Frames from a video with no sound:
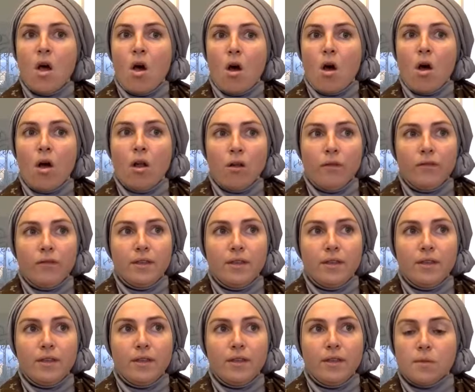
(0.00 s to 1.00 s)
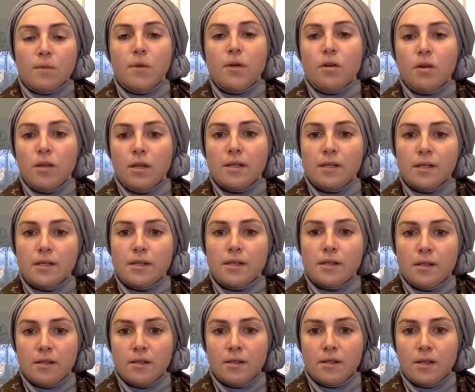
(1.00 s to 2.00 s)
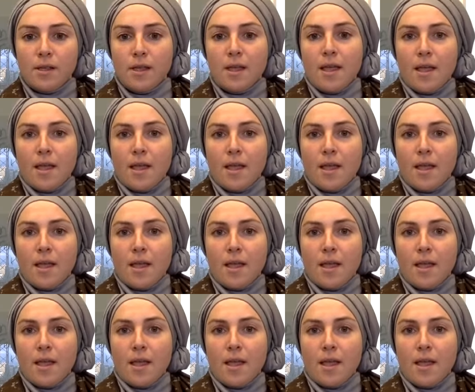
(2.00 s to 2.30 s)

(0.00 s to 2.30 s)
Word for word: all of these experiences